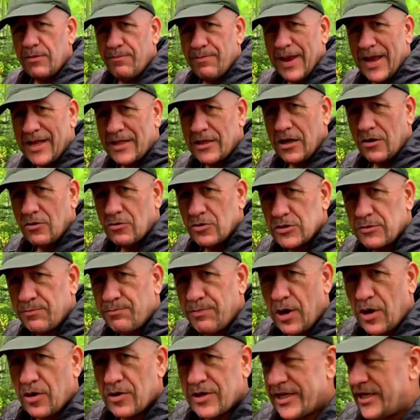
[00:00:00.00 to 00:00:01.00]
of the bellows
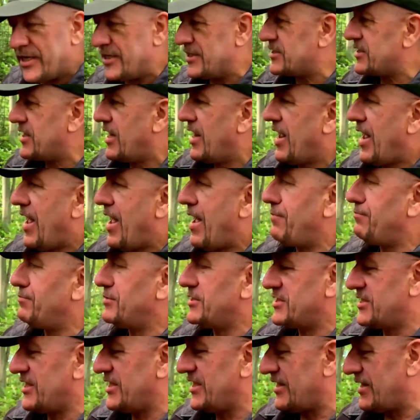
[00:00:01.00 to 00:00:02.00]
pockets
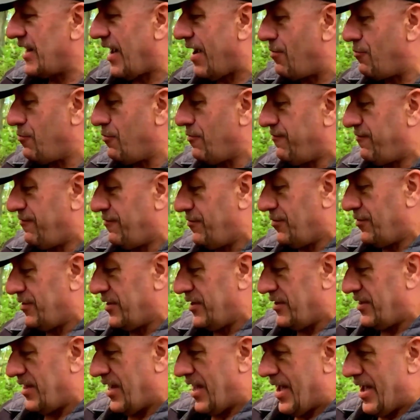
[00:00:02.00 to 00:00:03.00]
emptied out for
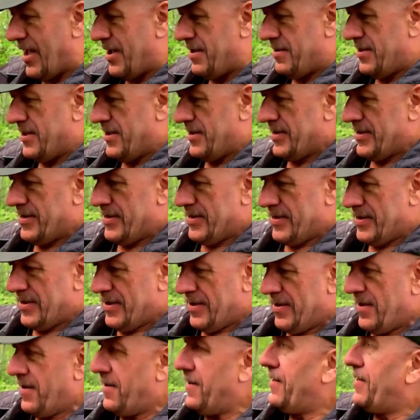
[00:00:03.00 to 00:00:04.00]
you there.
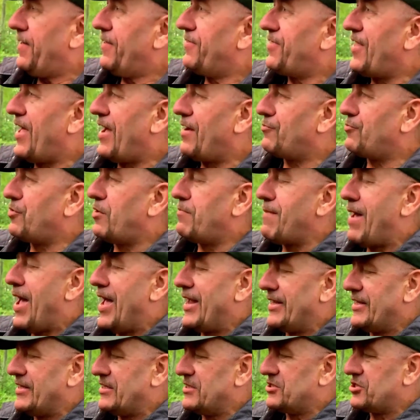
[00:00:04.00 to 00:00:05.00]
That
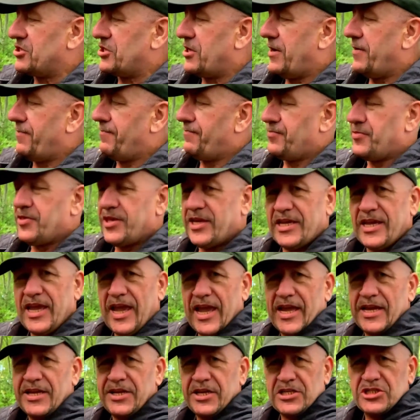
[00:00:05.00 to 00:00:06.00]
remains
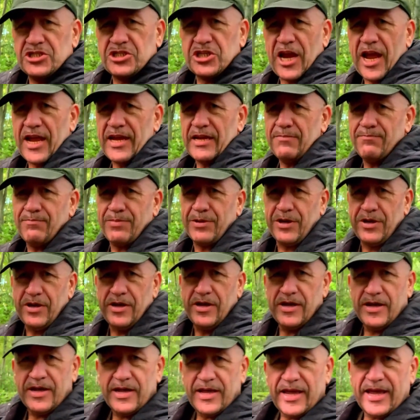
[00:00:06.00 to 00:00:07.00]
the inner
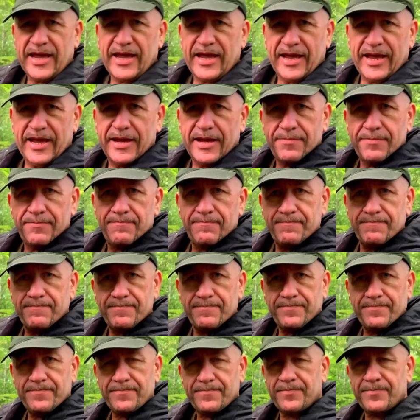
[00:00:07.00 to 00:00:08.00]
chamber here,
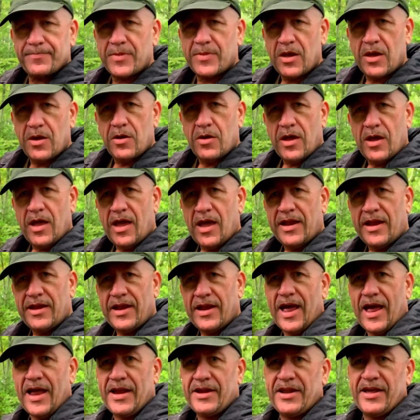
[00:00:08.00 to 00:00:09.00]

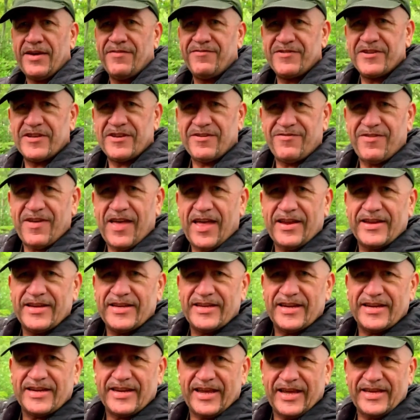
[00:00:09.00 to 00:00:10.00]
and I've
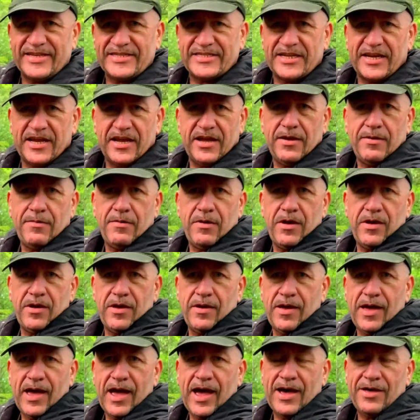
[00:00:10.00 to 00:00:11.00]
divided it
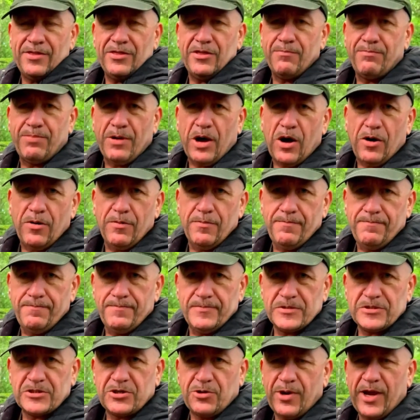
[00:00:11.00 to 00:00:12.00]
at the bottom,
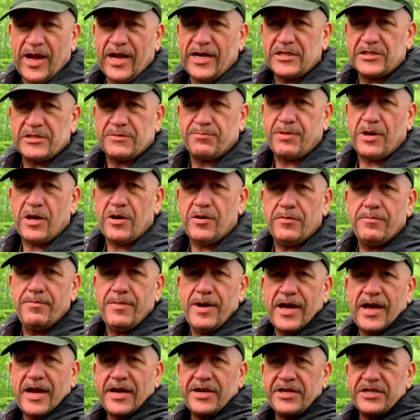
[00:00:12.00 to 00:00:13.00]
so it has a
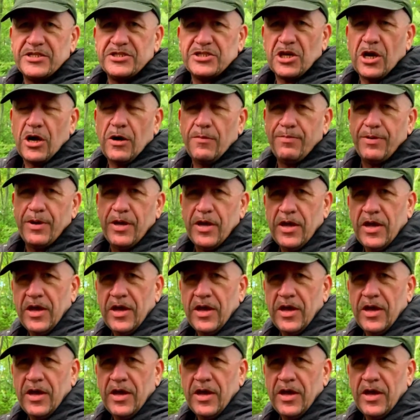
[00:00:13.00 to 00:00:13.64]
bottom and a top.